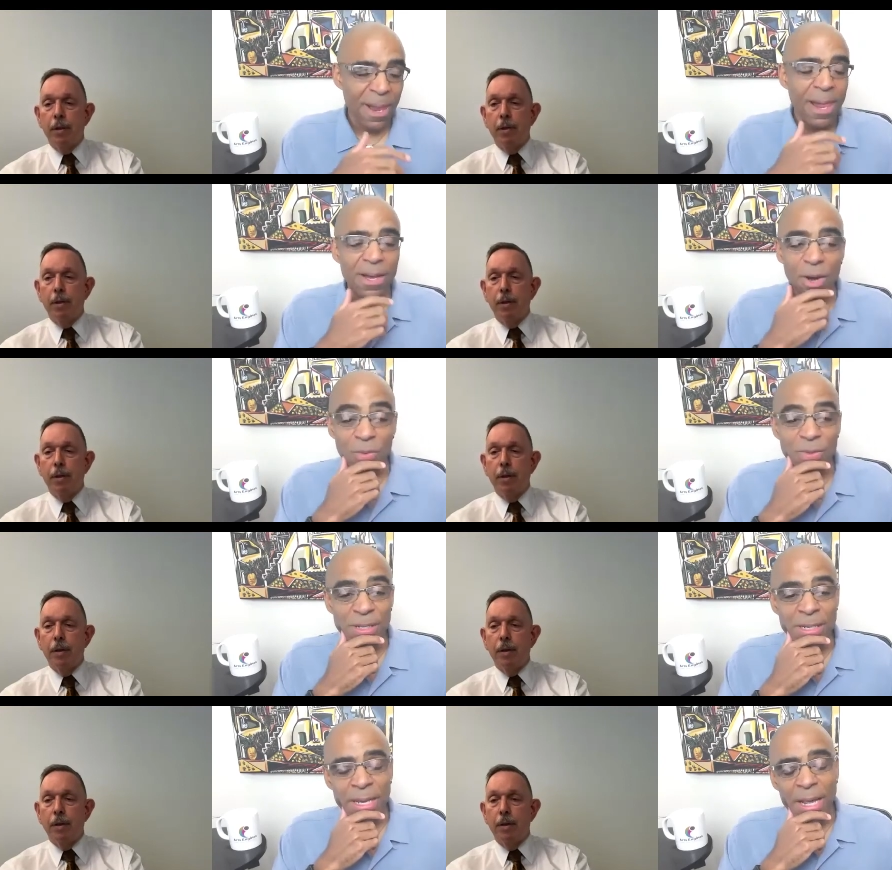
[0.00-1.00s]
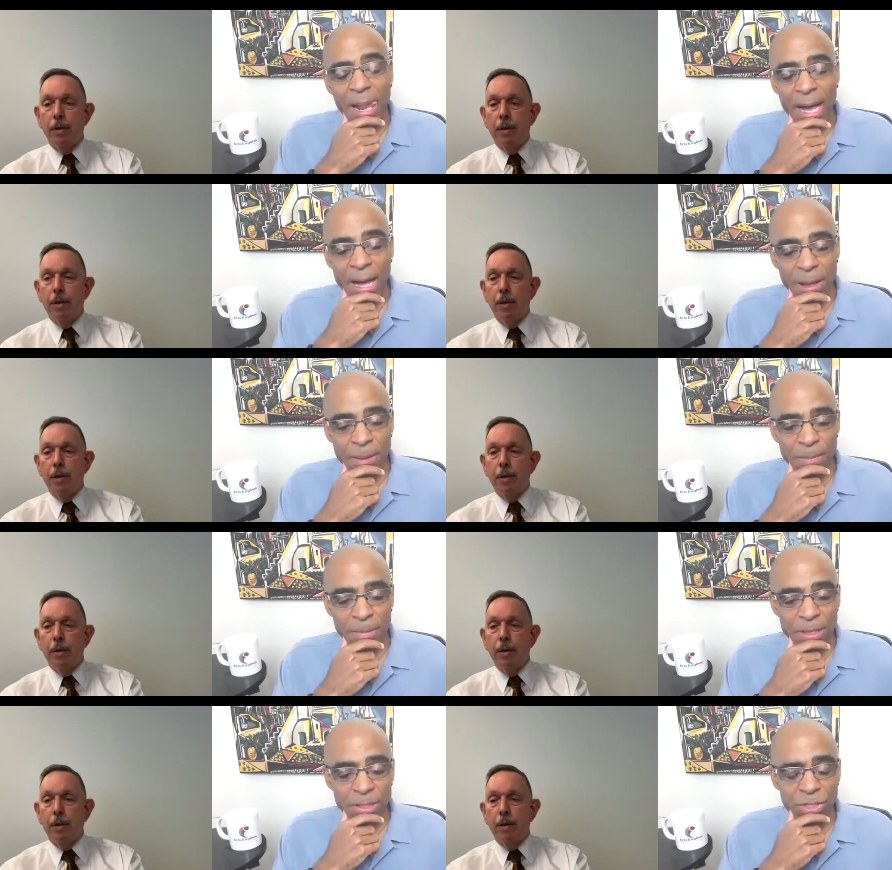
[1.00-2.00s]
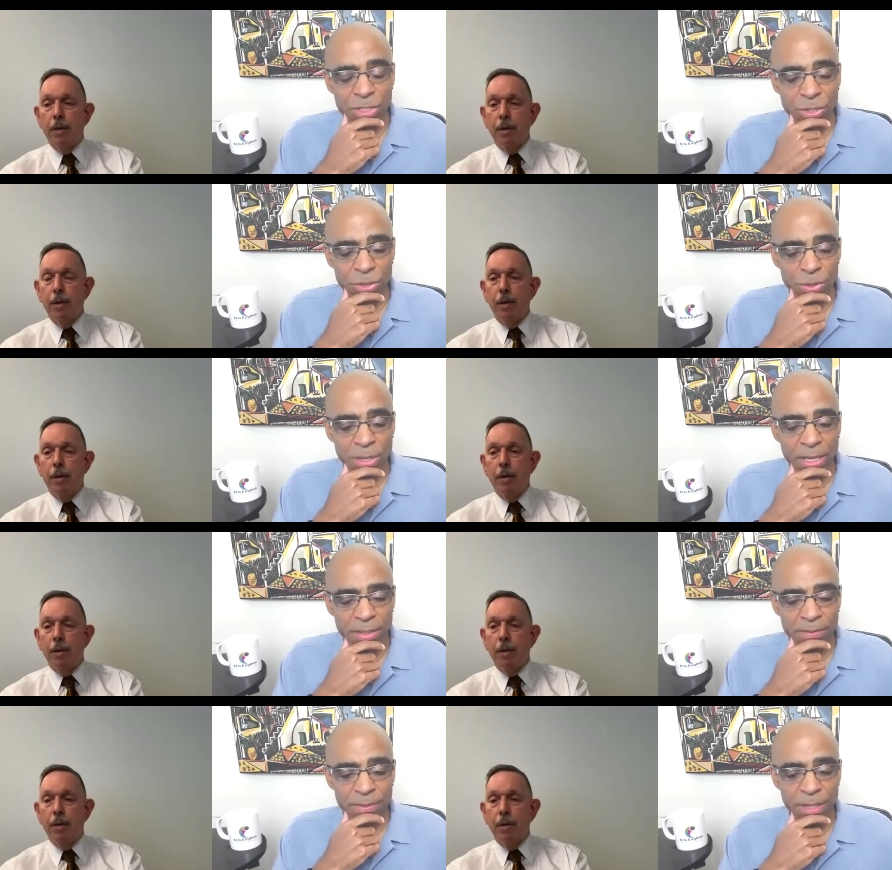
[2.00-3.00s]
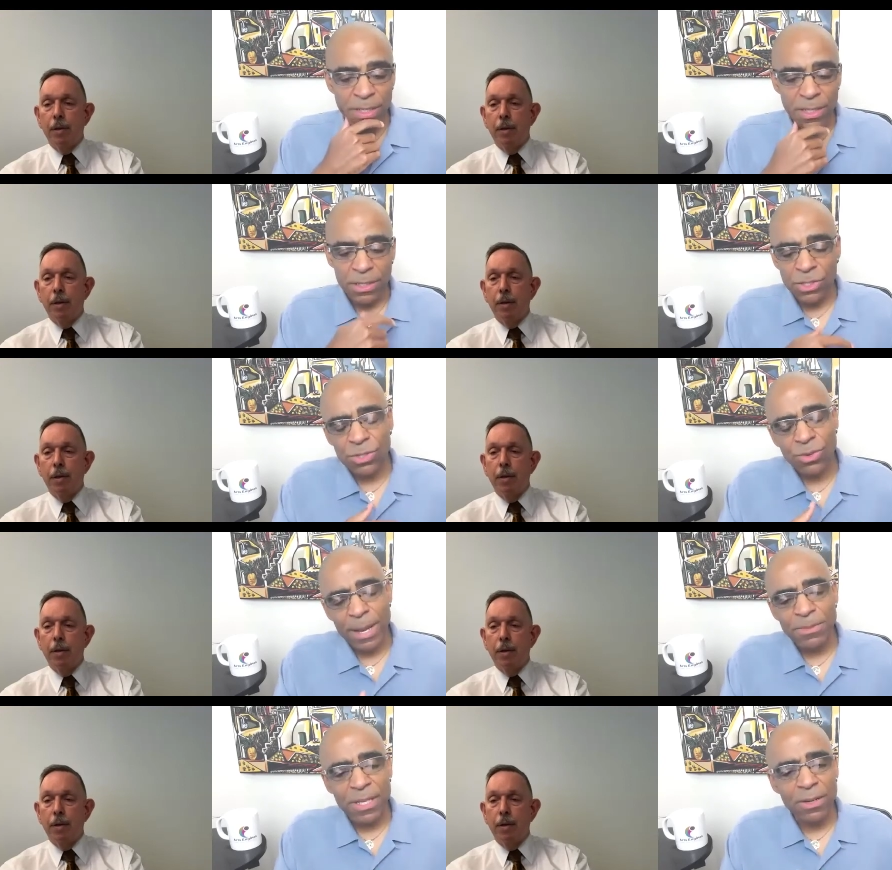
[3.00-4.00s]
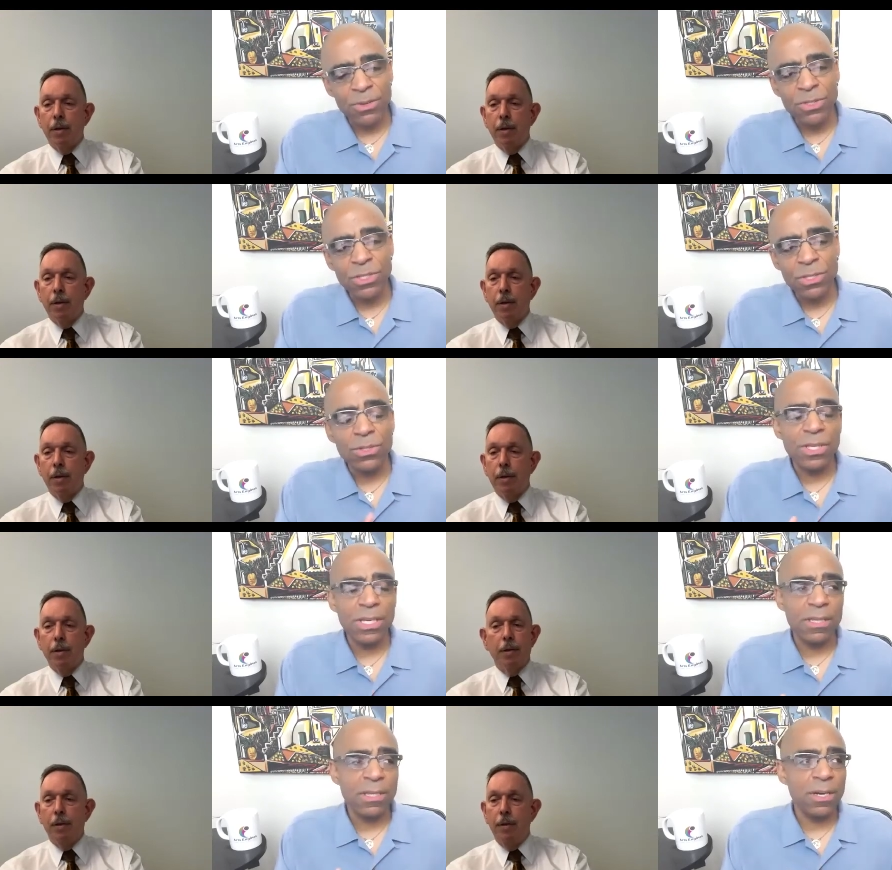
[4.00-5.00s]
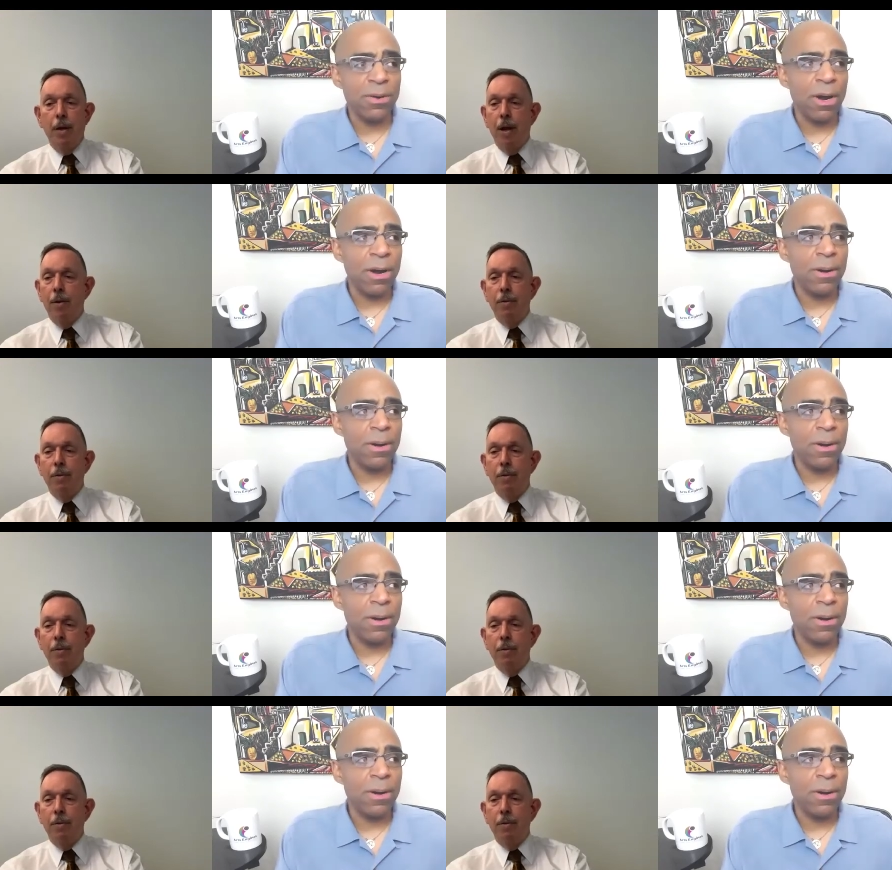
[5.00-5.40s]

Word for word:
Speaker 1: COVID. Um, it, do you kind of uh, ascribe to that, or do you think there yeah. are